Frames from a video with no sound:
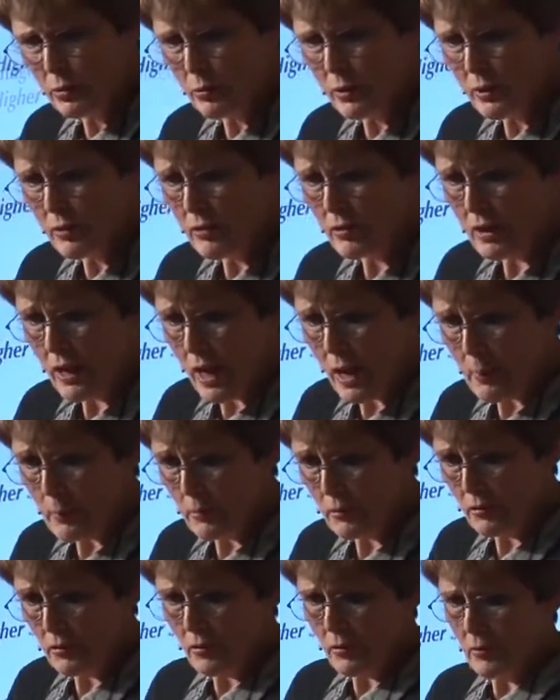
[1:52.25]
do these
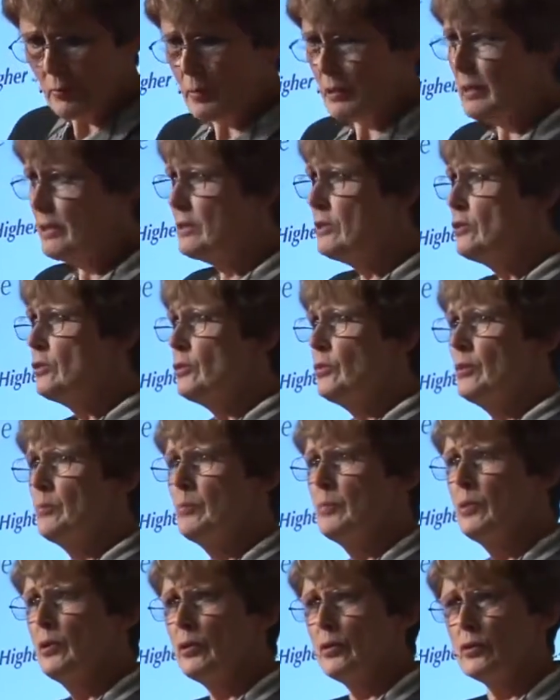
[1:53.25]
gaps begin to
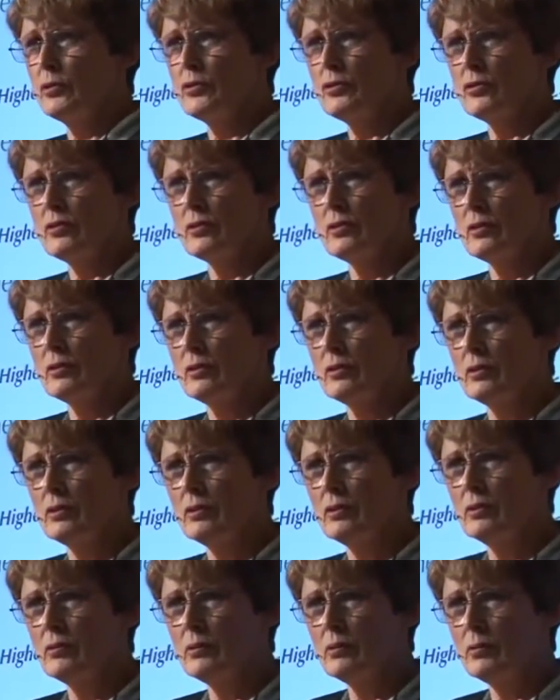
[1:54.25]
emerge?
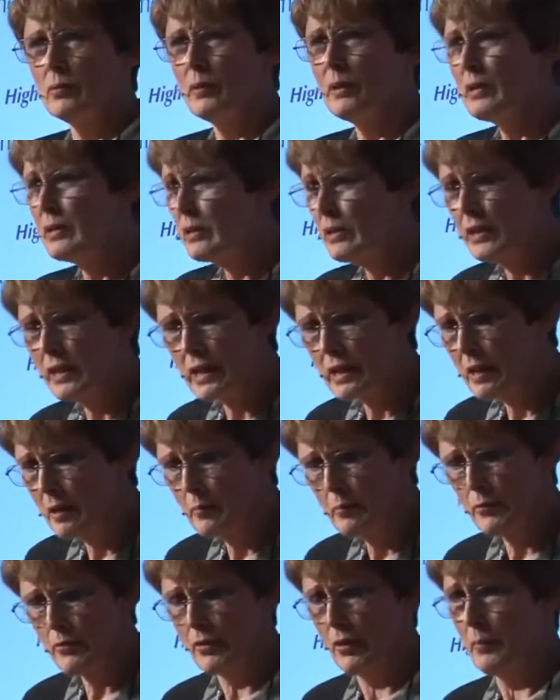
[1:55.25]
Where do they
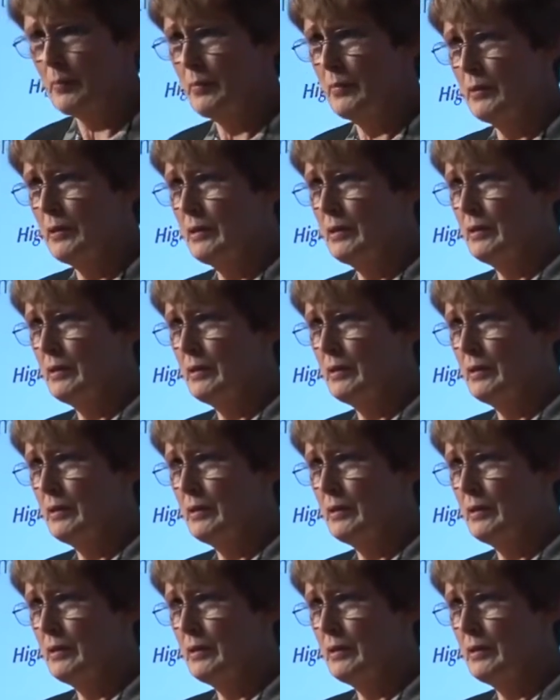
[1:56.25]
come from?